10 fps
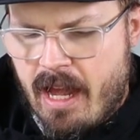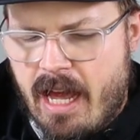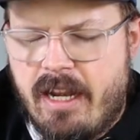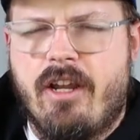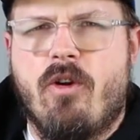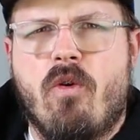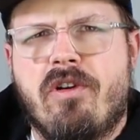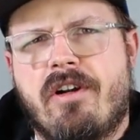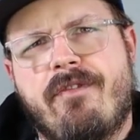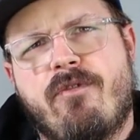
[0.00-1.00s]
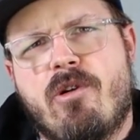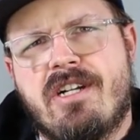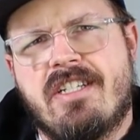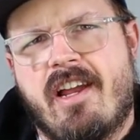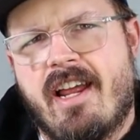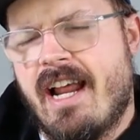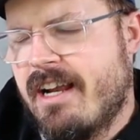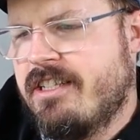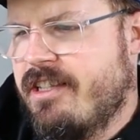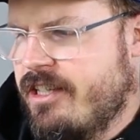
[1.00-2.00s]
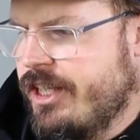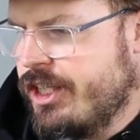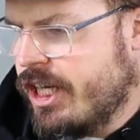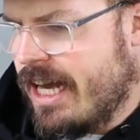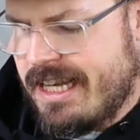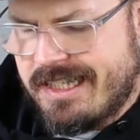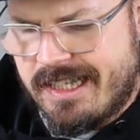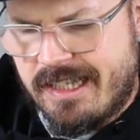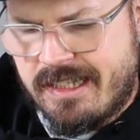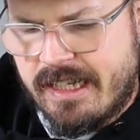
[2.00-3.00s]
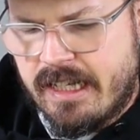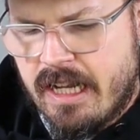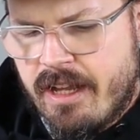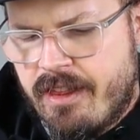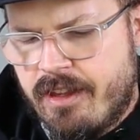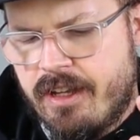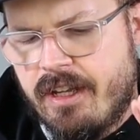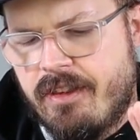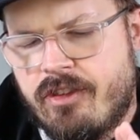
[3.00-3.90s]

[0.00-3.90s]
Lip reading: And in order for it to connect to the DJI Assistant, the